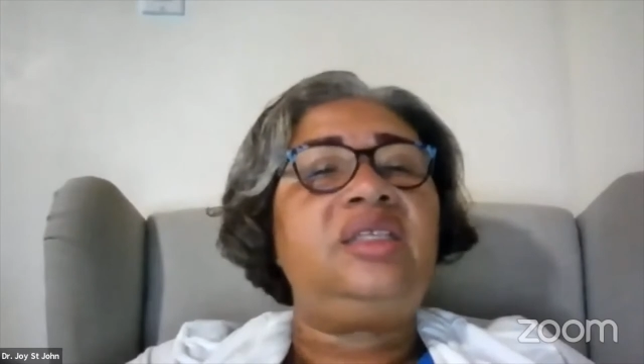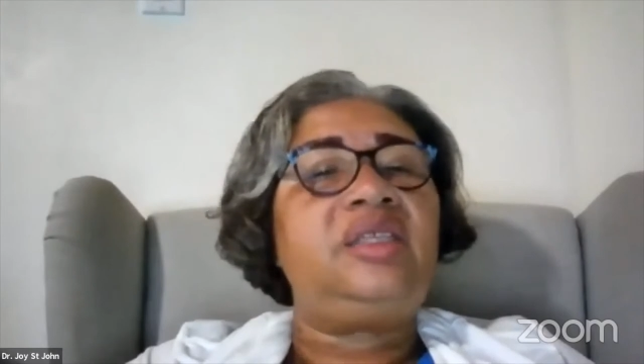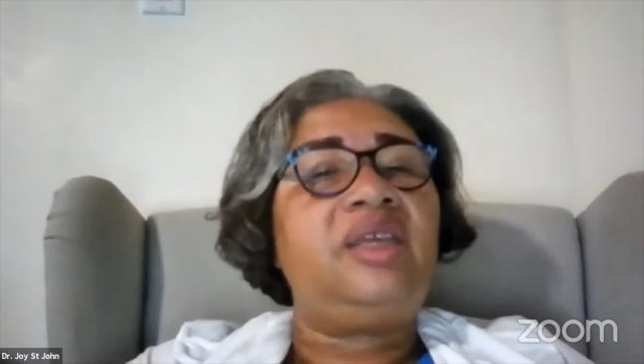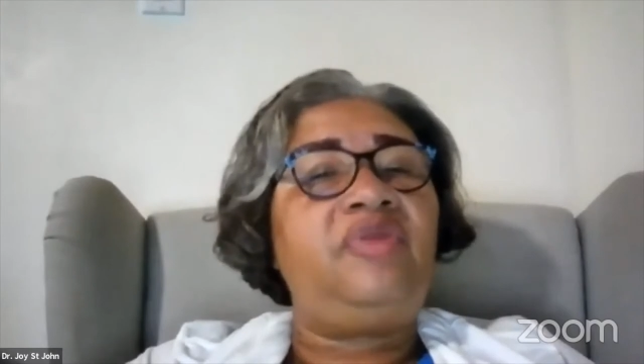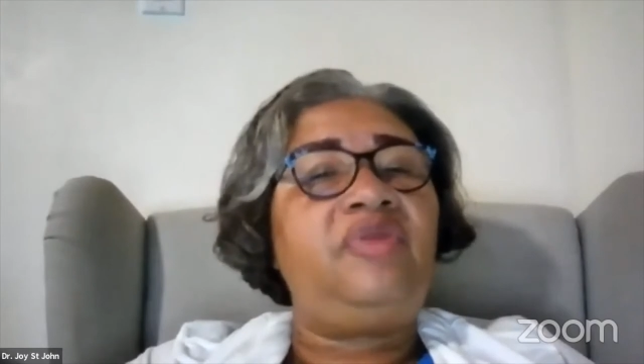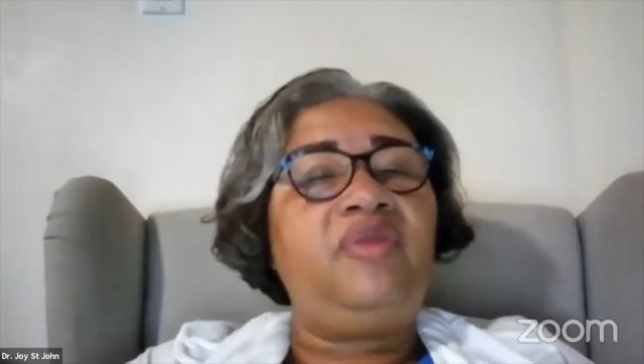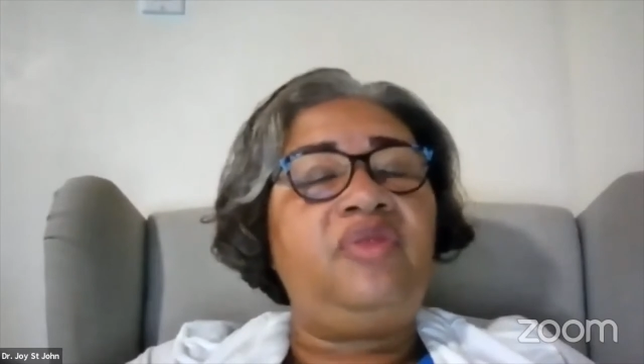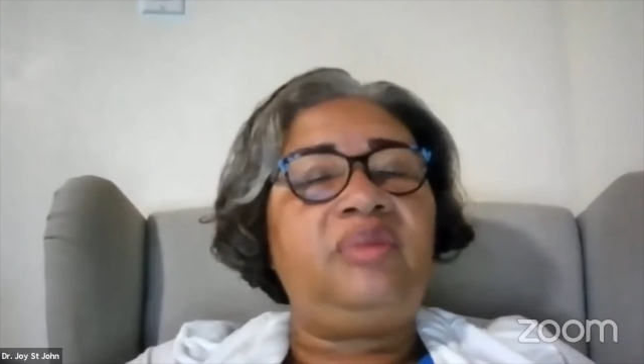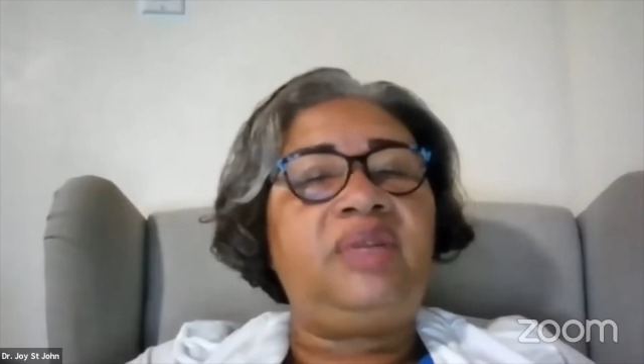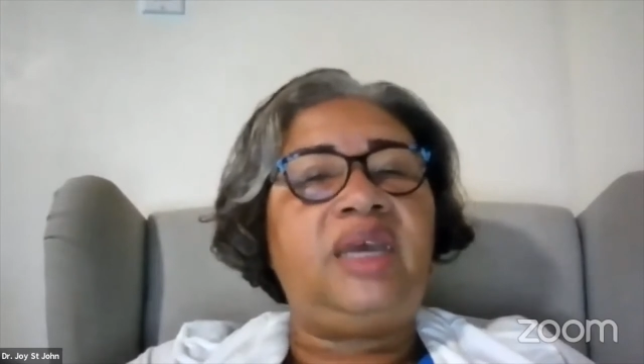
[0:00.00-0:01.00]
suffering
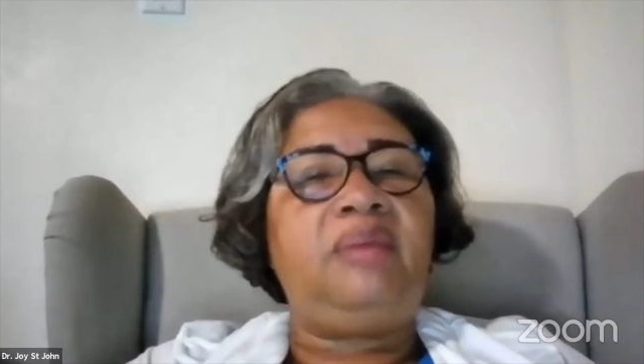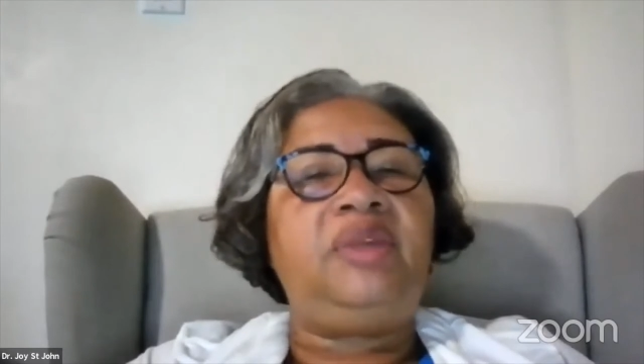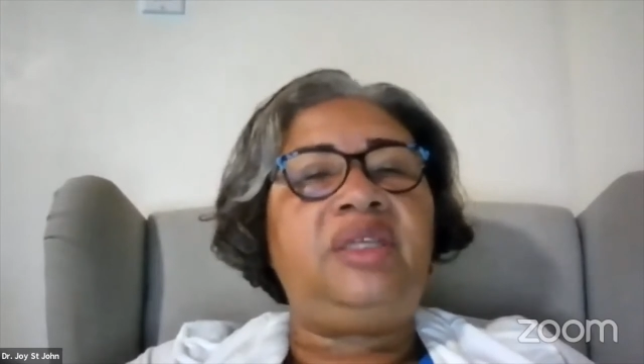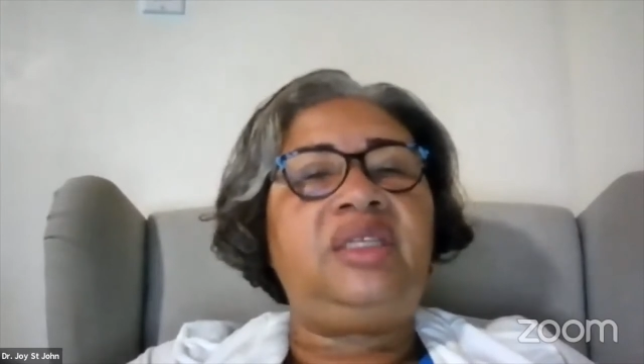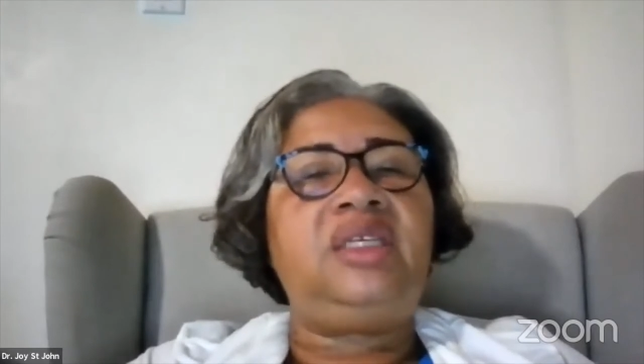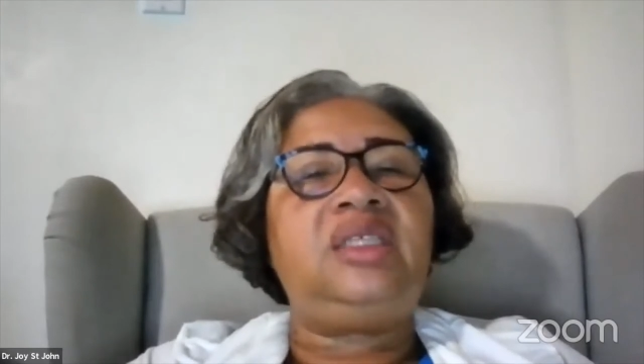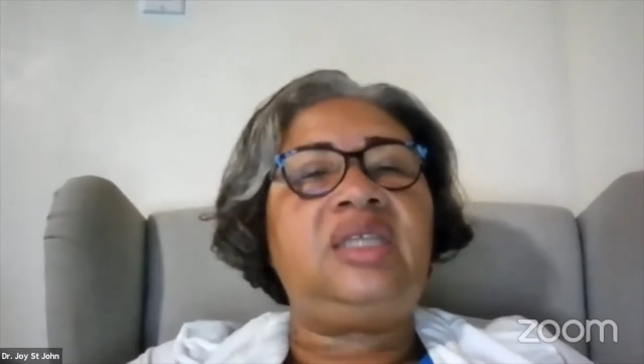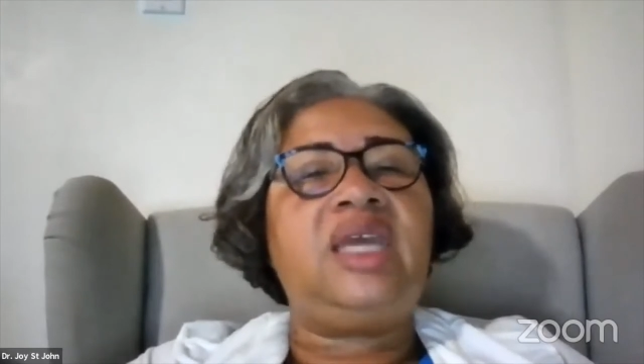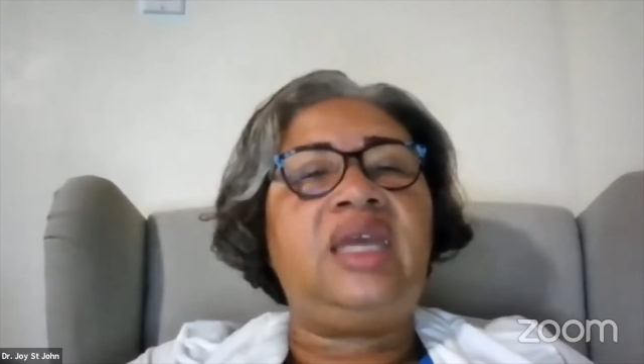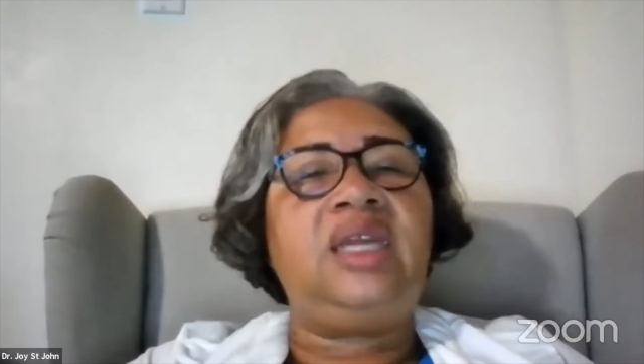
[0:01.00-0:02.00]
from
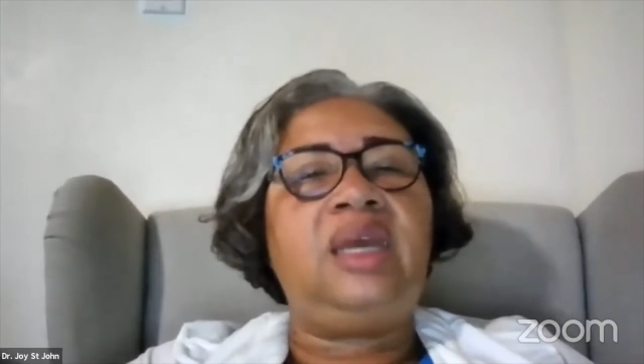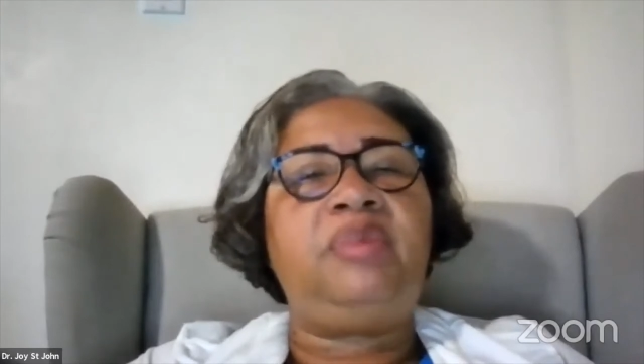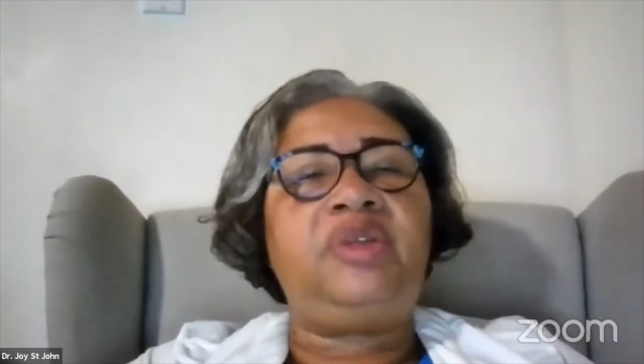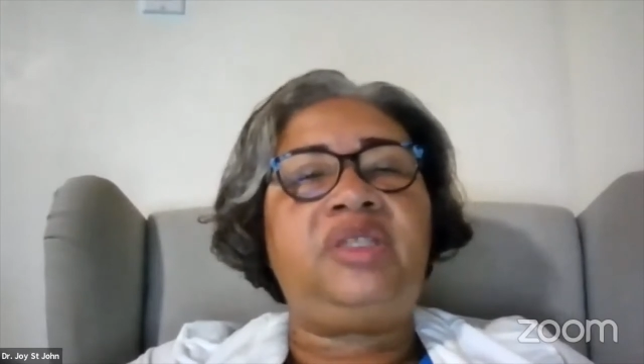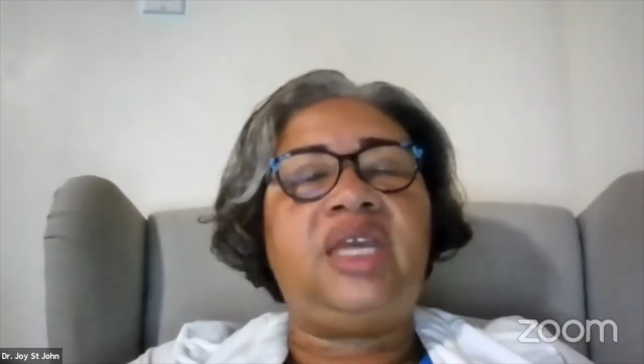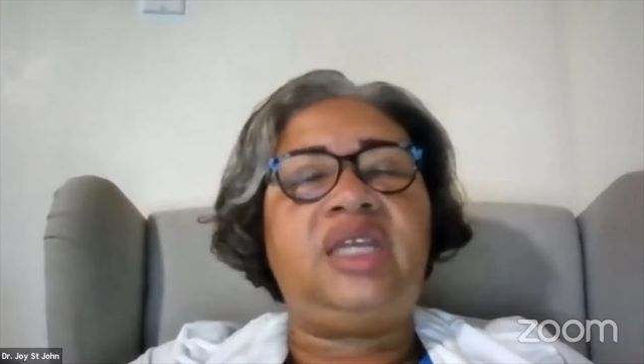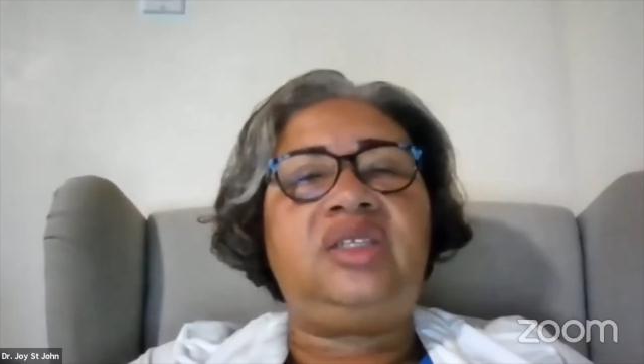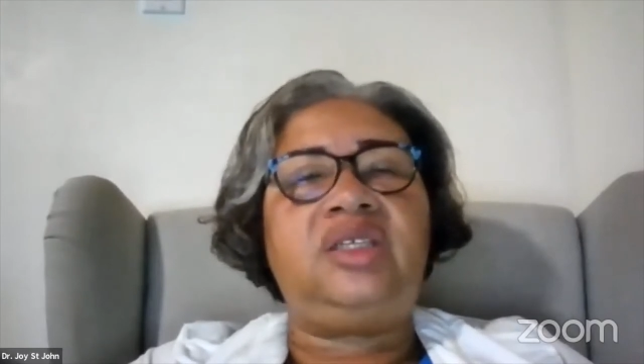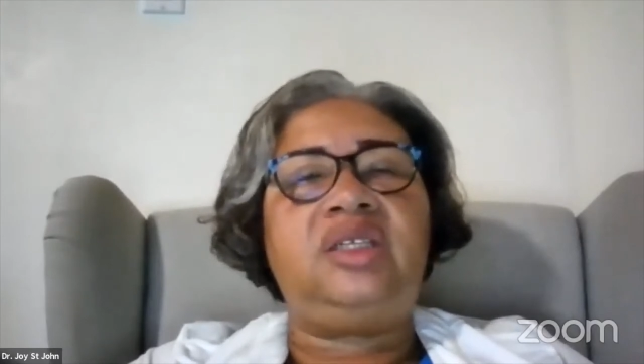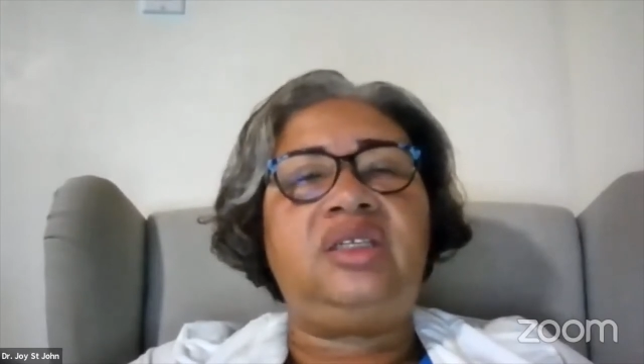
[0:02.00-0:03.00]
diabetes and
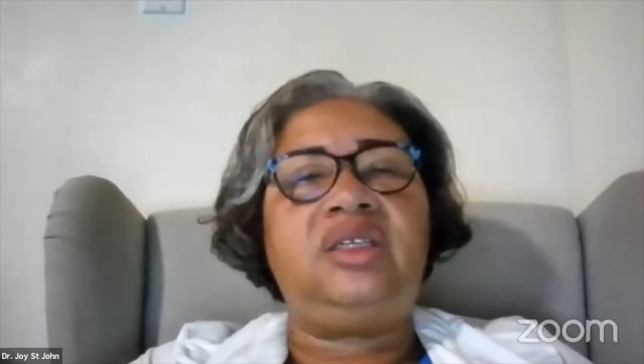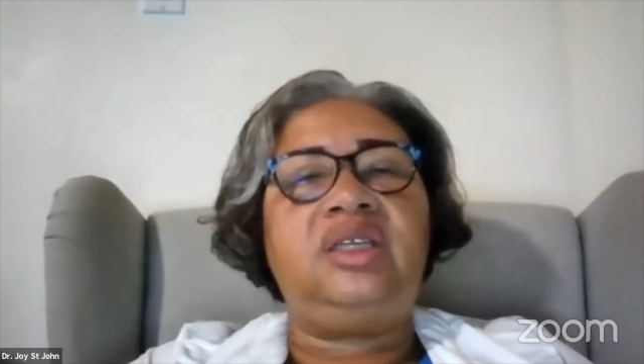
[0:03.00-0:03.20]
hypertension,